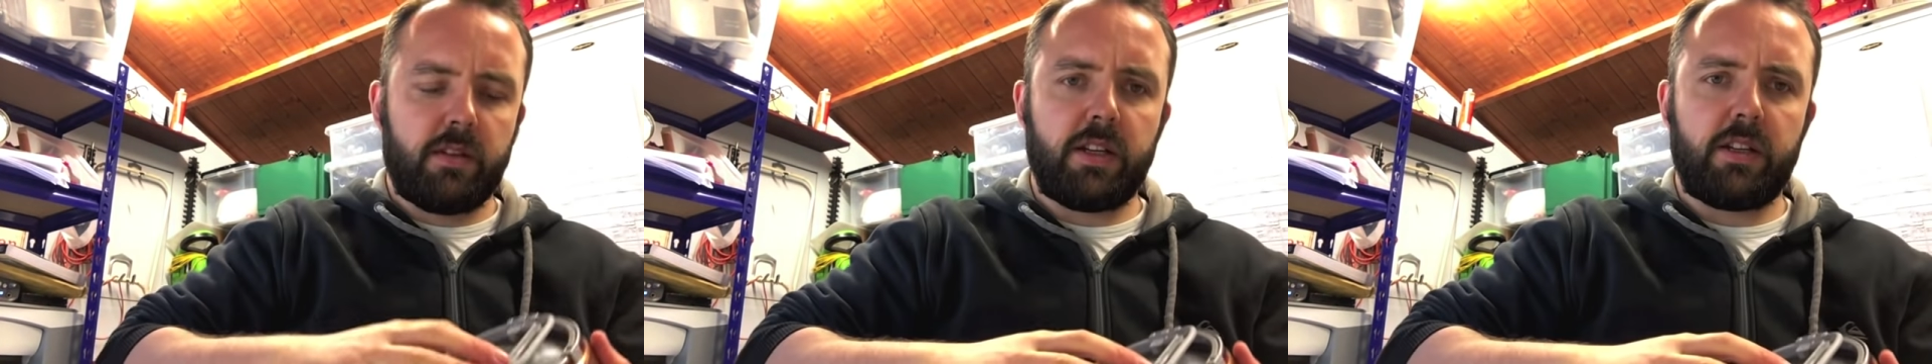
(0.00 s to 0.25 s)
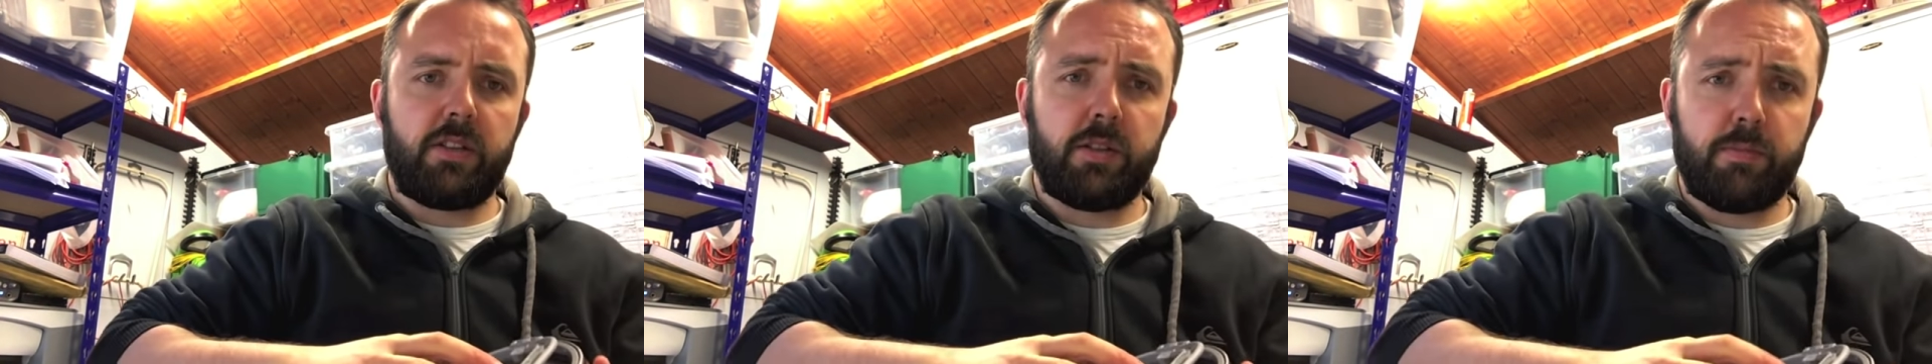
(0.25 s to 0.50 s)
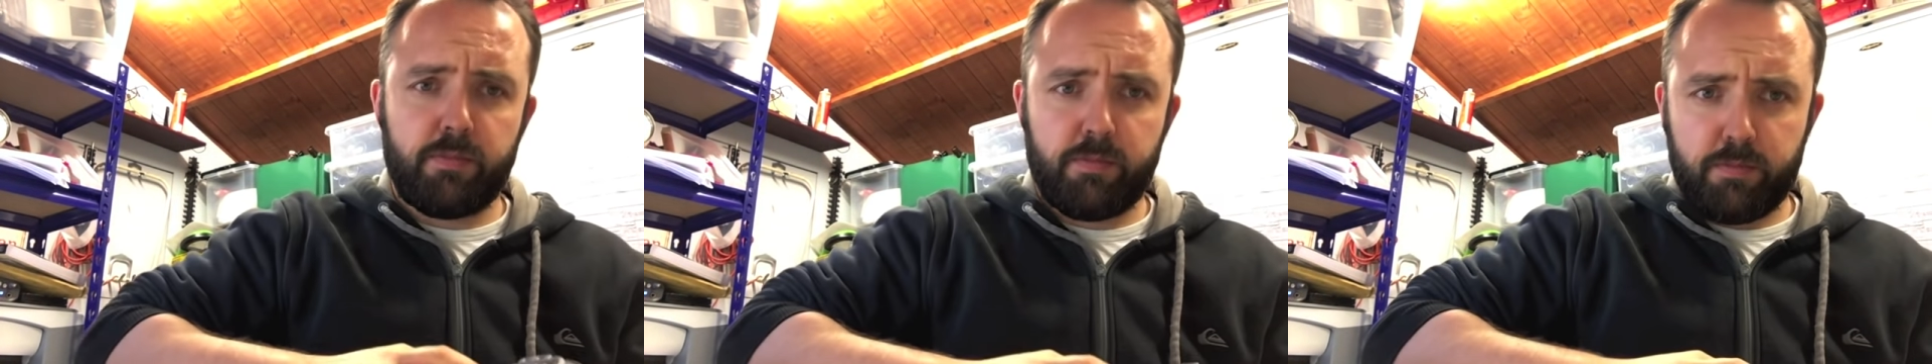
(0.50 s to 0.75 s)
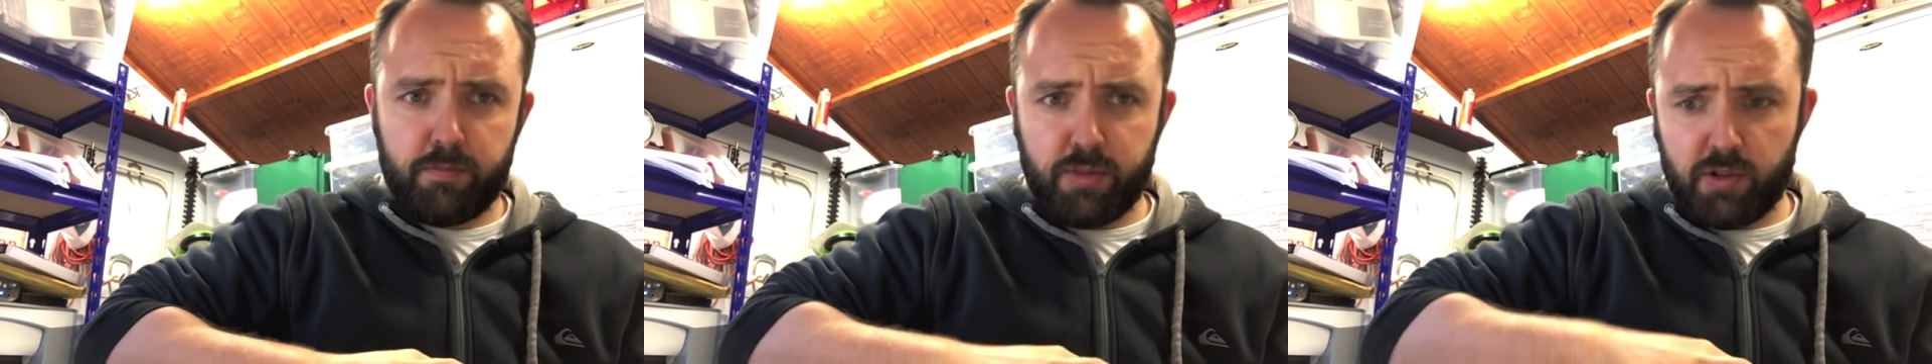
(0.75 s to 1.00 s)
and just
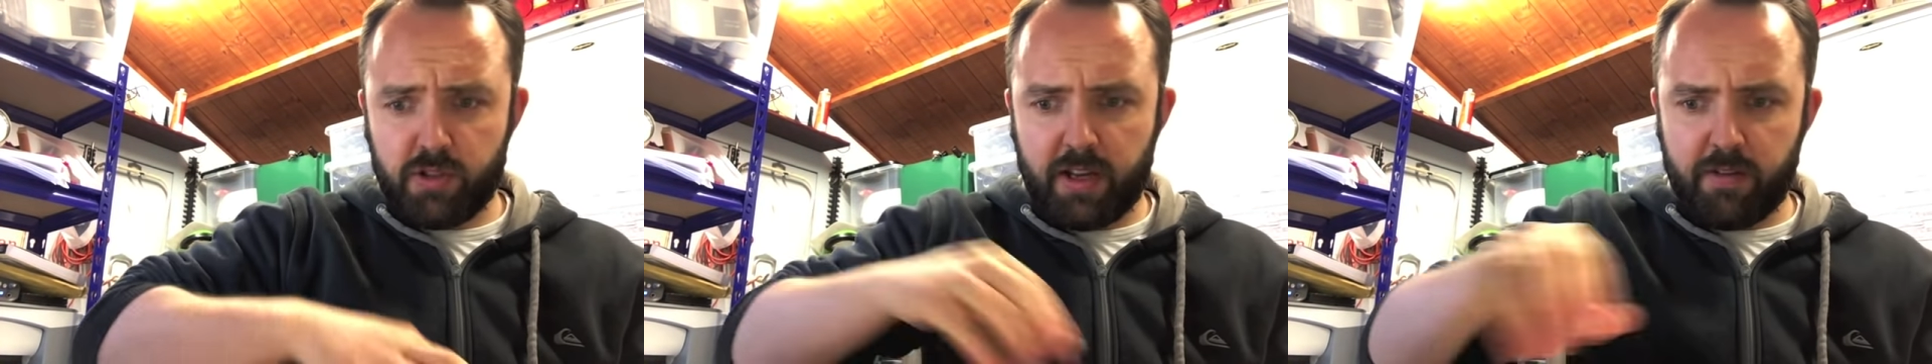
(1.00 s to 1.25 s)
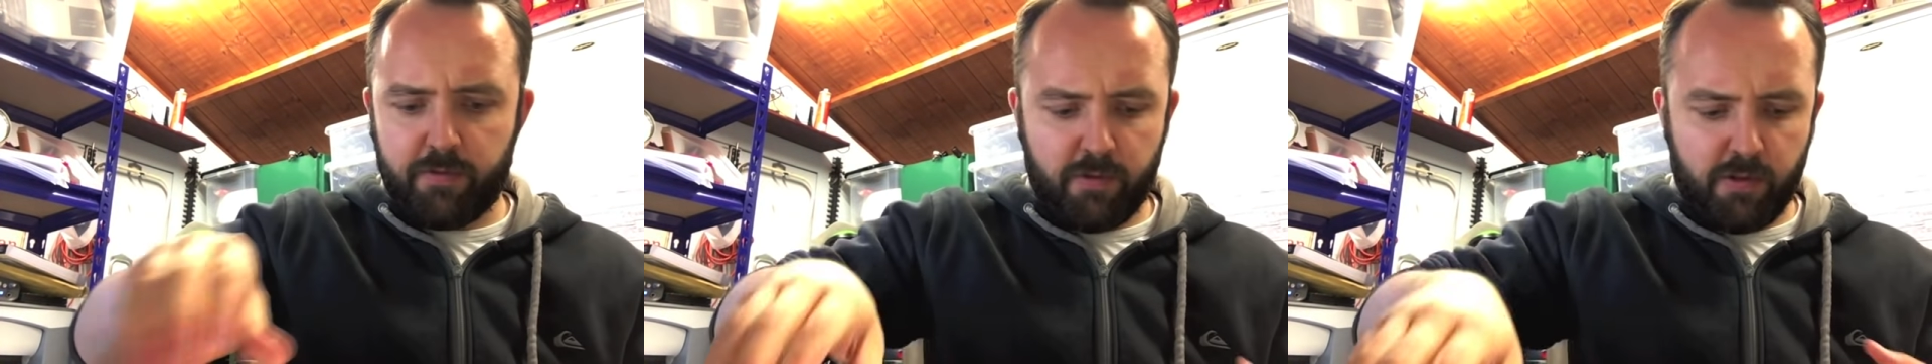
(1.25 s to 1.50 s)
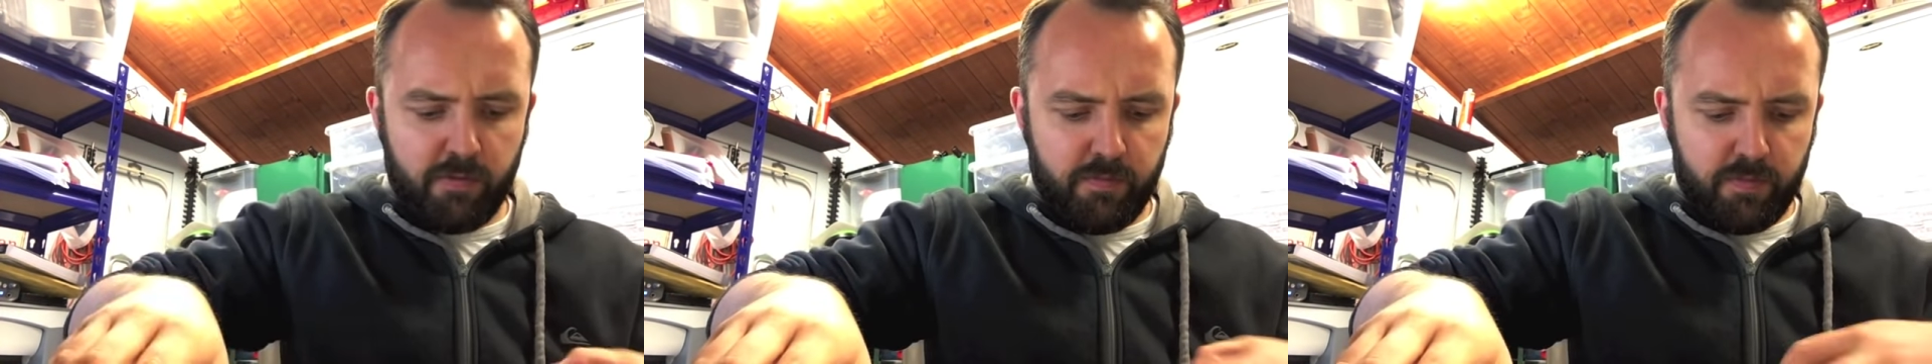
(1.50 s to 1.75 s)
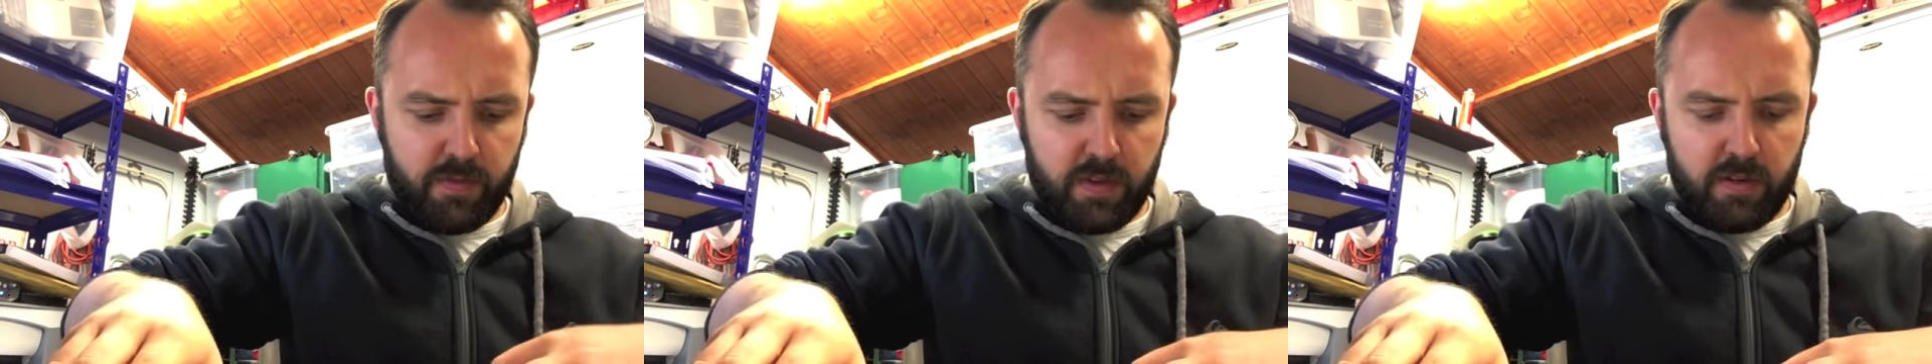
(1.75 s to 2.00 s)
push that through
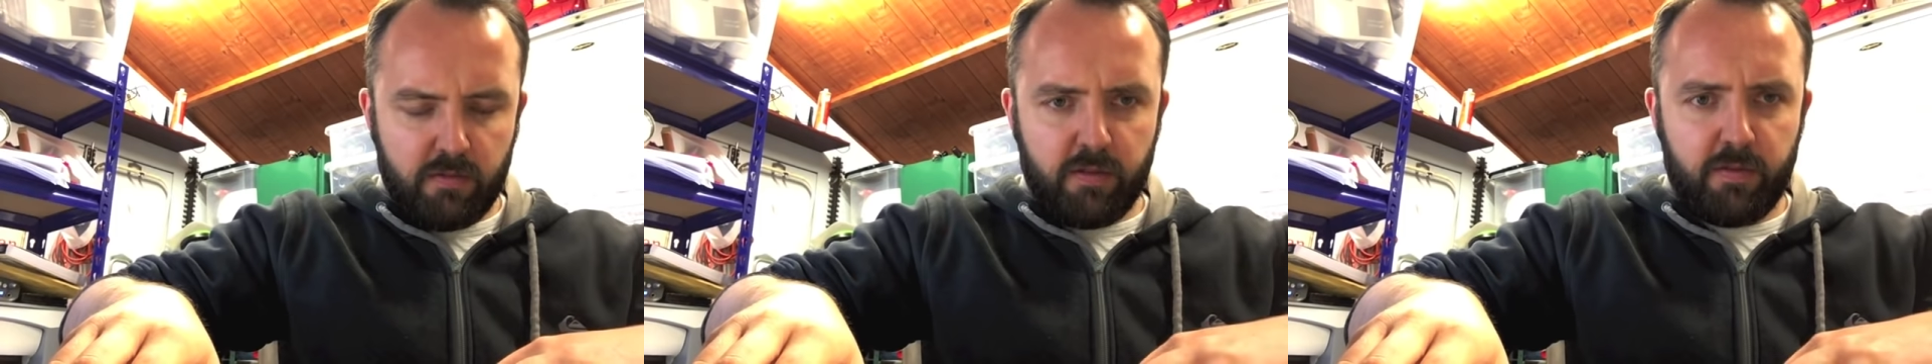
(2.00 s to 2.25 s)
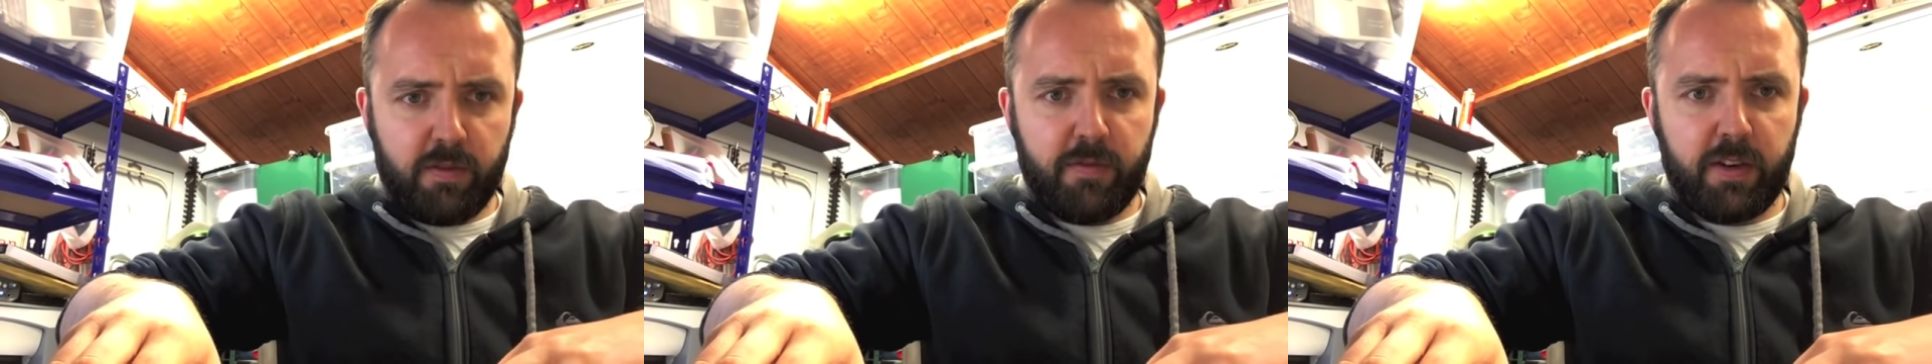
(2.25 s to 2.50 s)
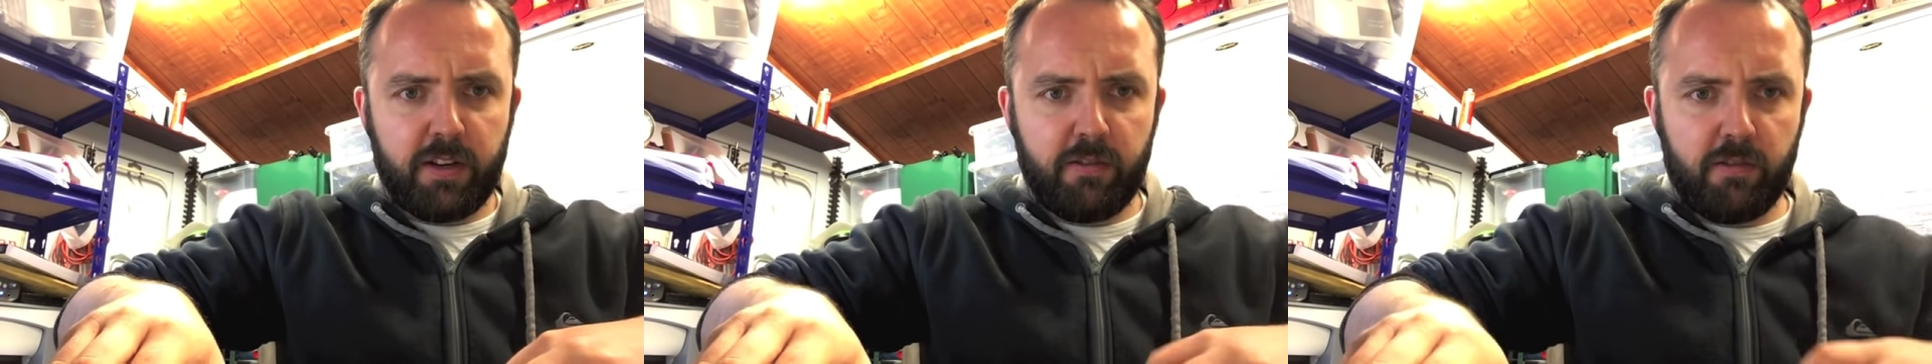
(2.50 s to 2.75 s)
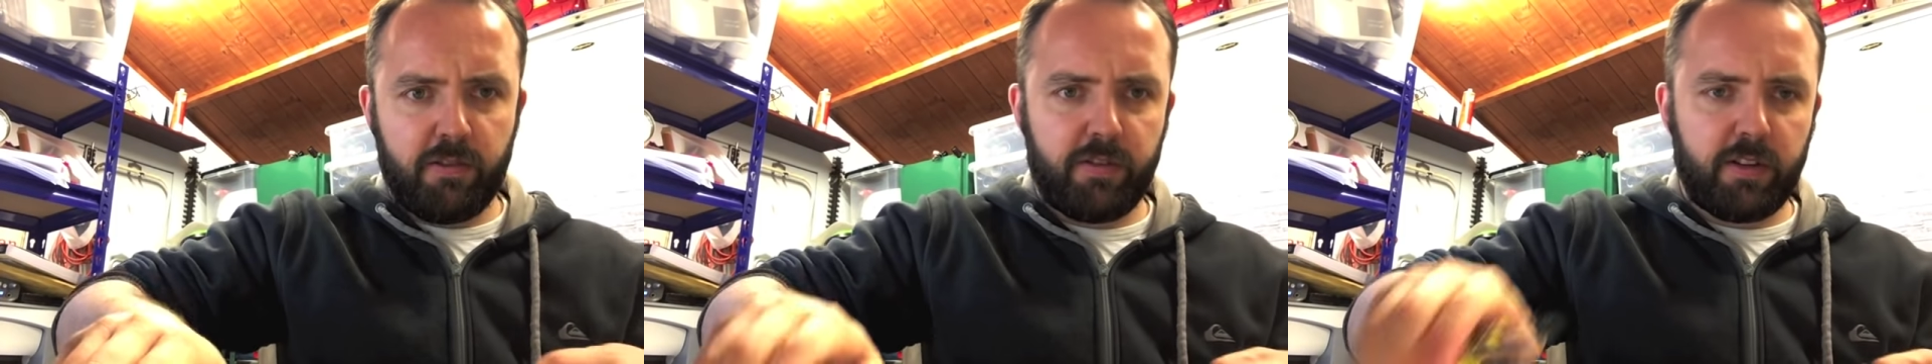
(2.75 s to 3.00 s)
with your
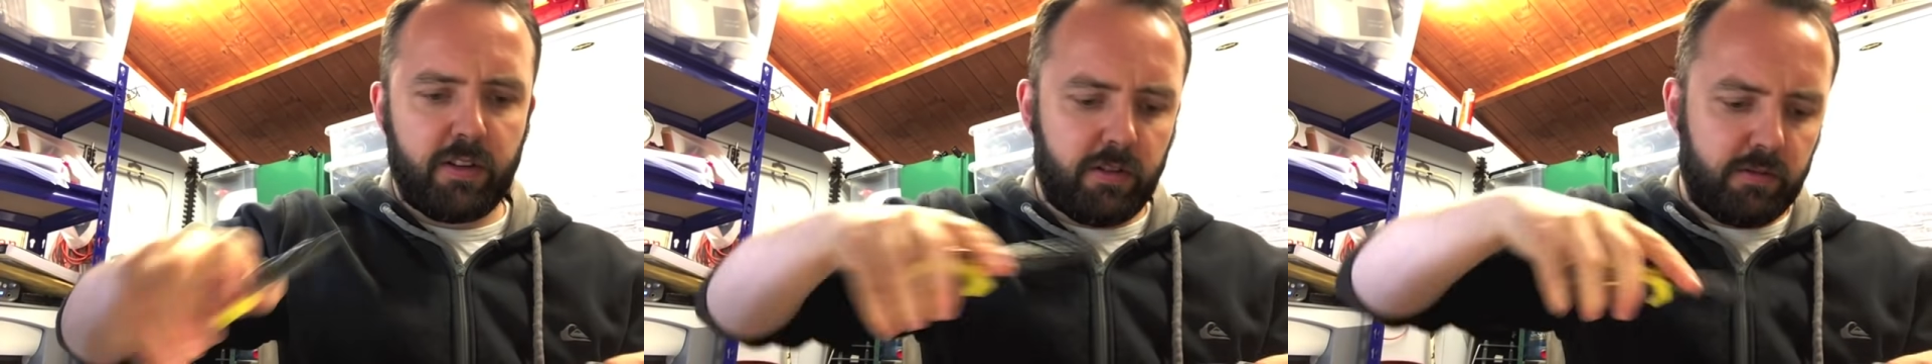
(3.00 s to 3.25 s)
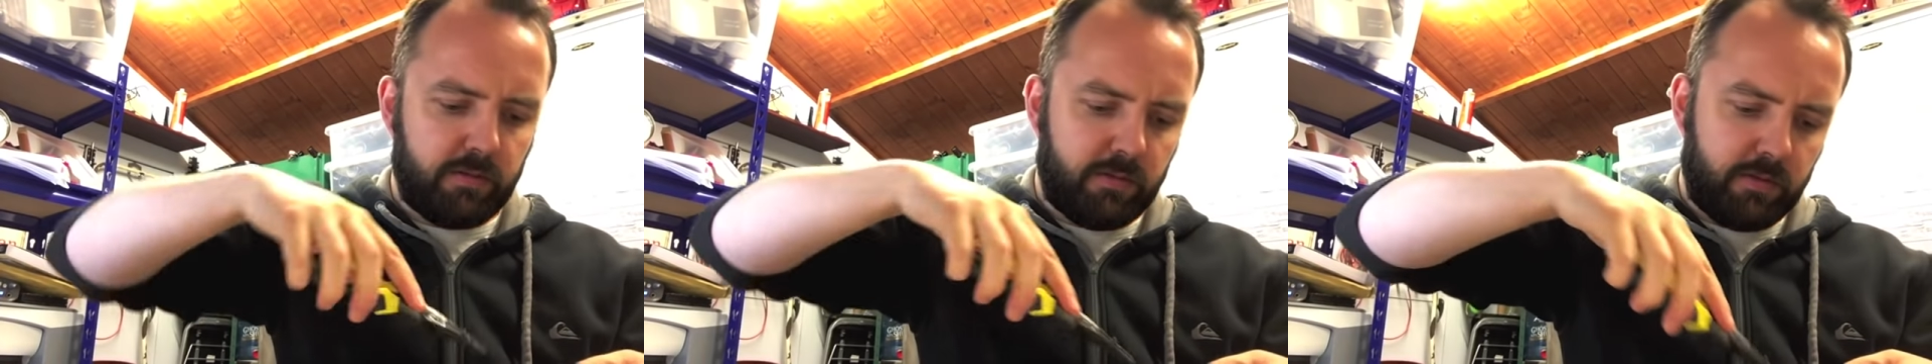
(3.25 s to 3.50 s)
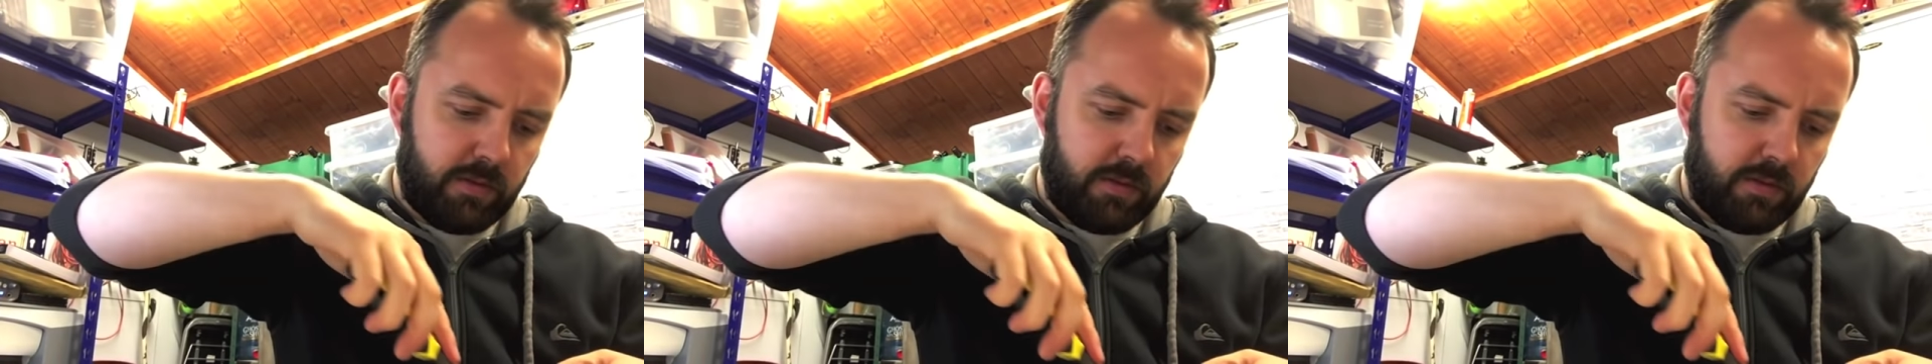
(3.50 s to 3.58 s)
finger, or if you can't